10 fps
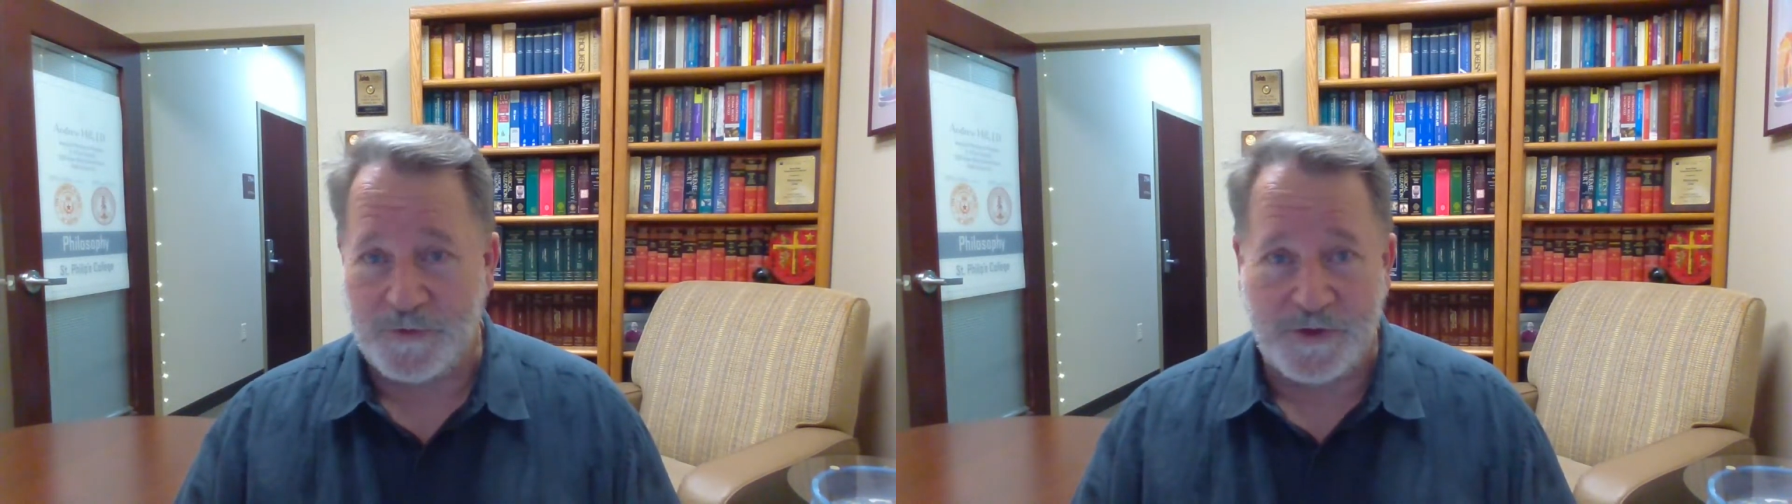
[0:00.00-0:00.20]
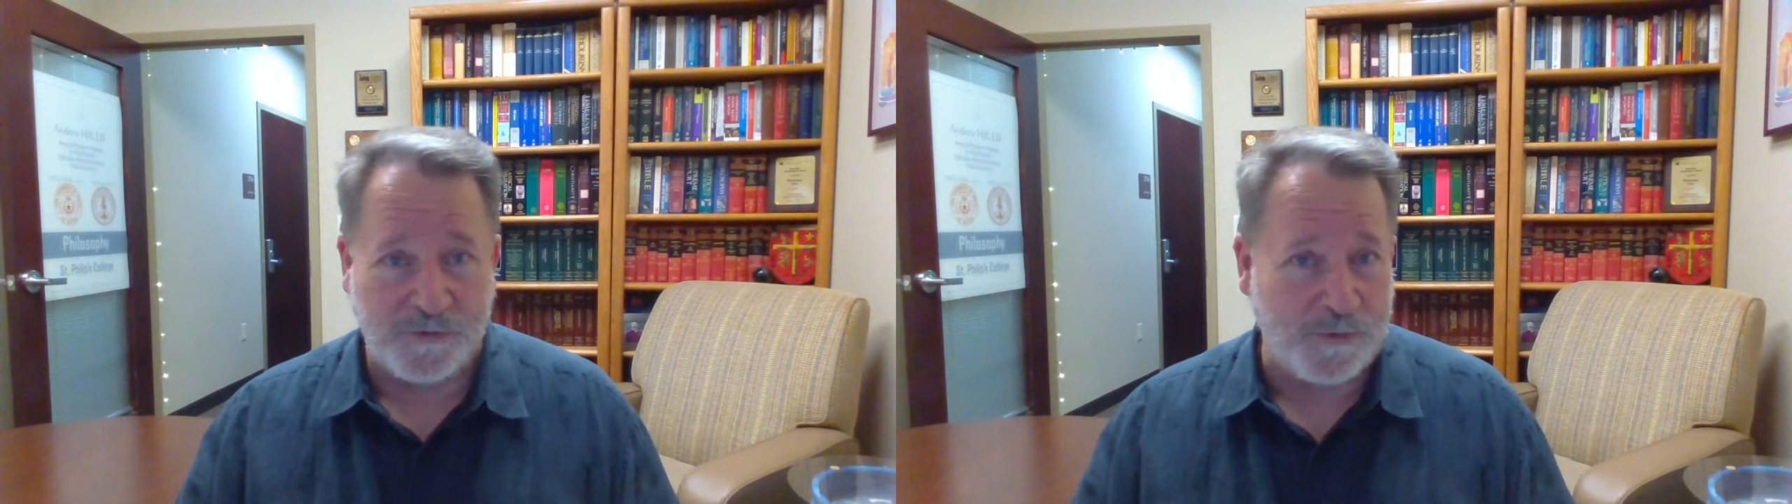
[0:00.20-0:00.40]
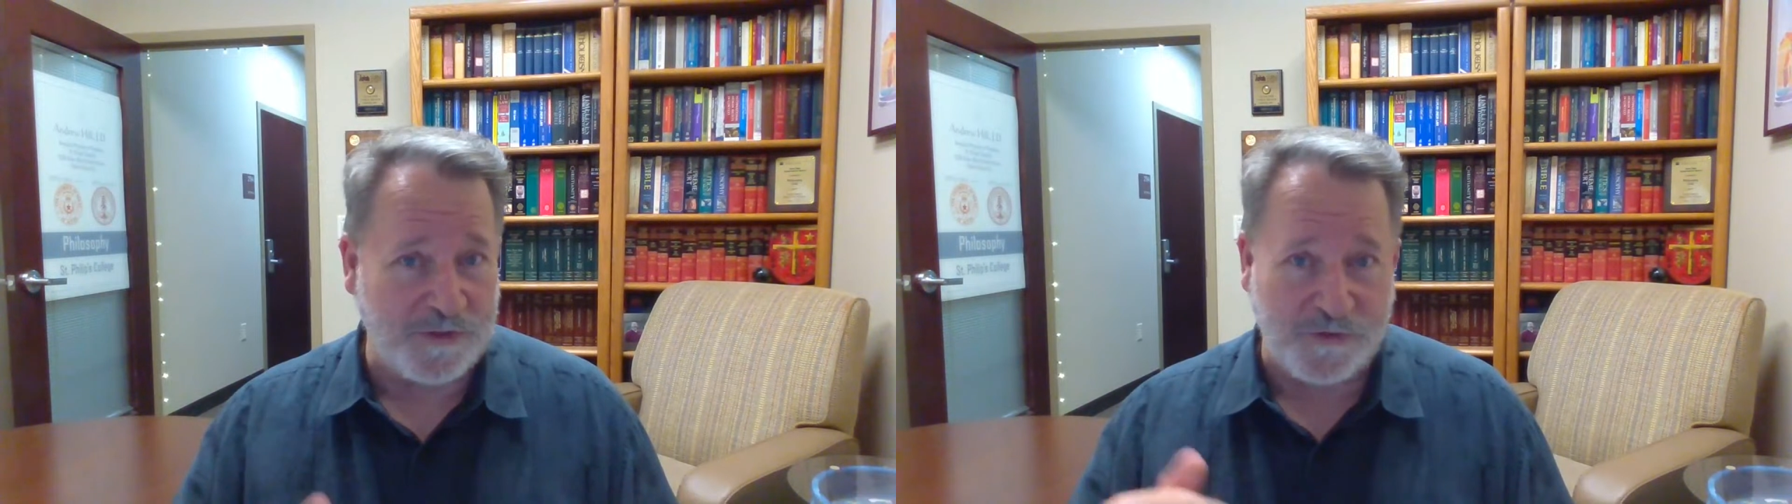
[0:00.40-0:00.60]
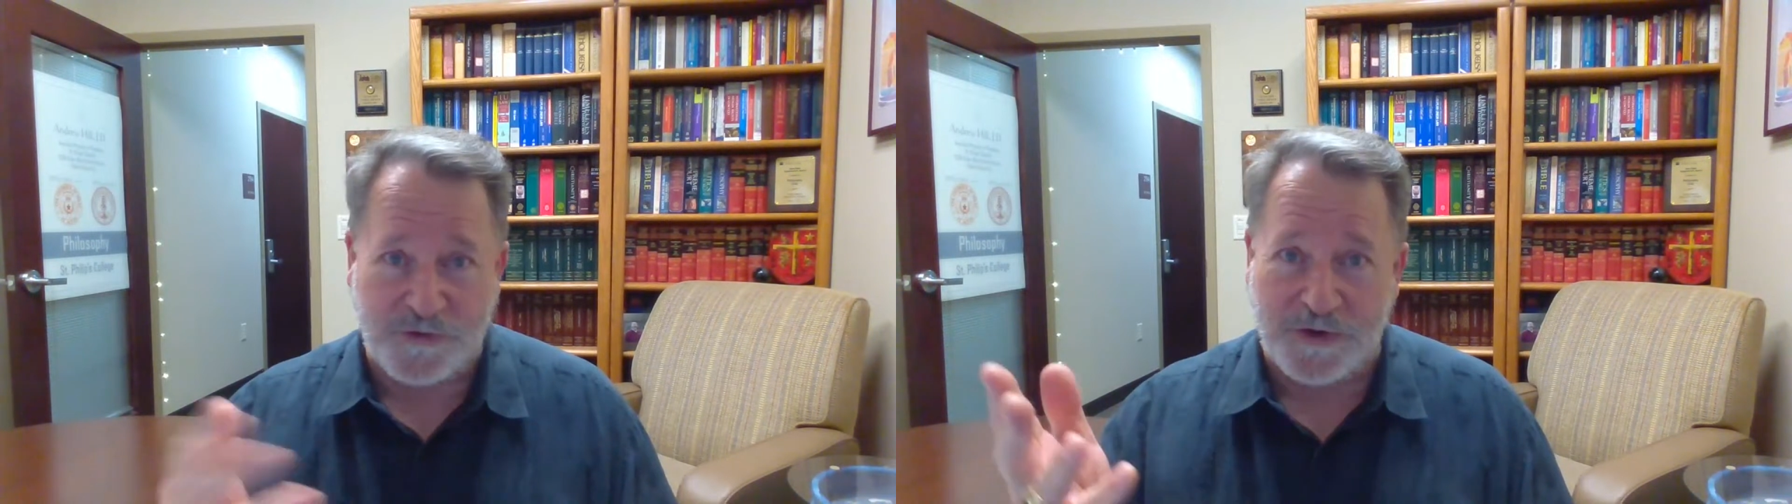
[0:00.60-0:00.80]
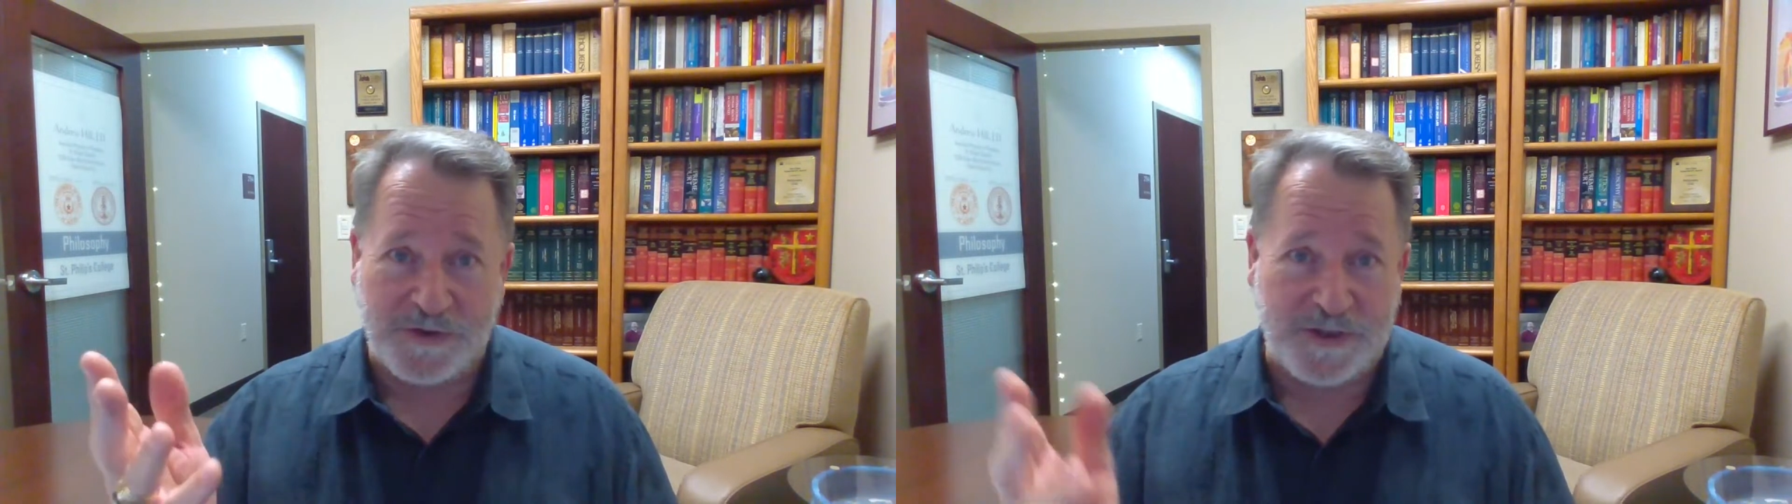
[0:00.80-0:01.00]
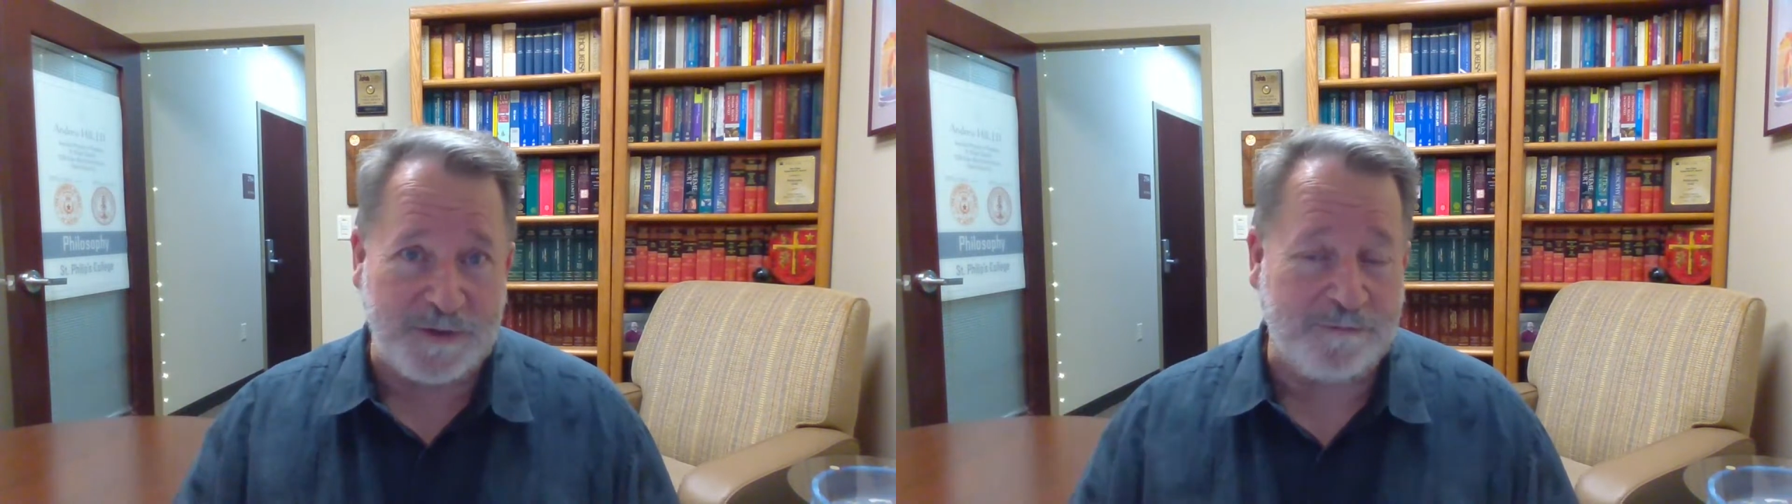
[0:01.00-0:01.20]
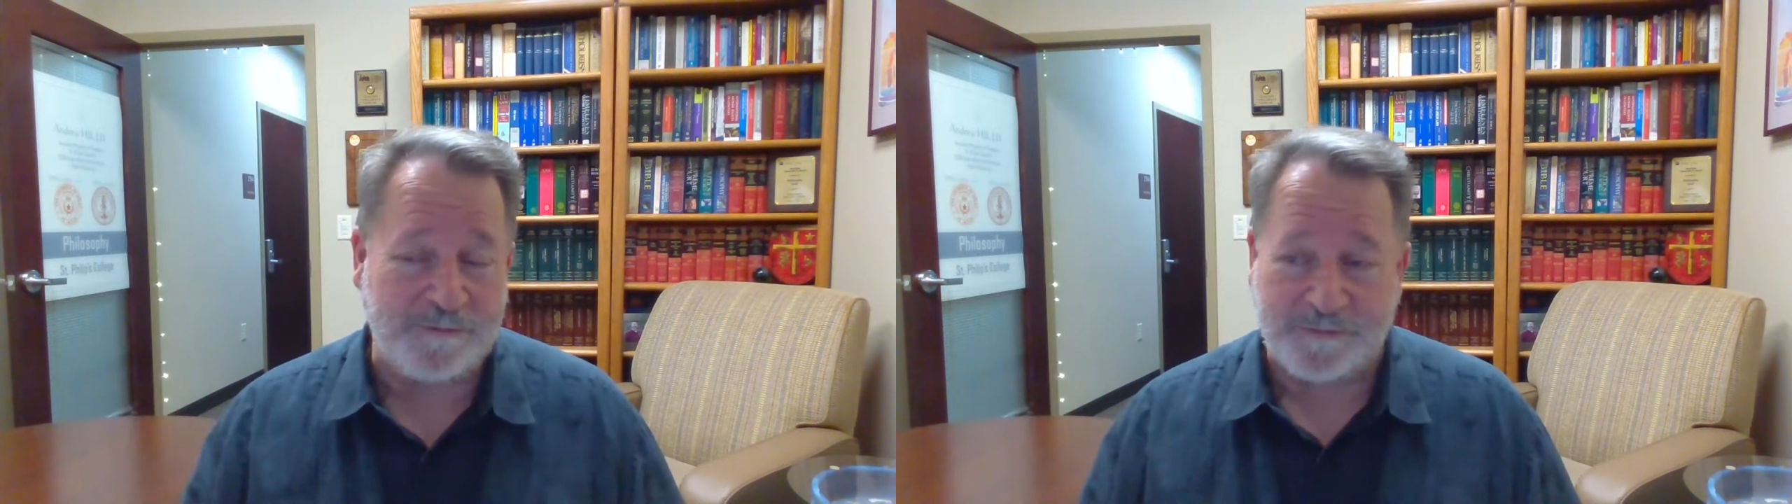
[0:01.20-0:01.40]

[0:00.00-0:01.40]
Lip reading: Is what the student did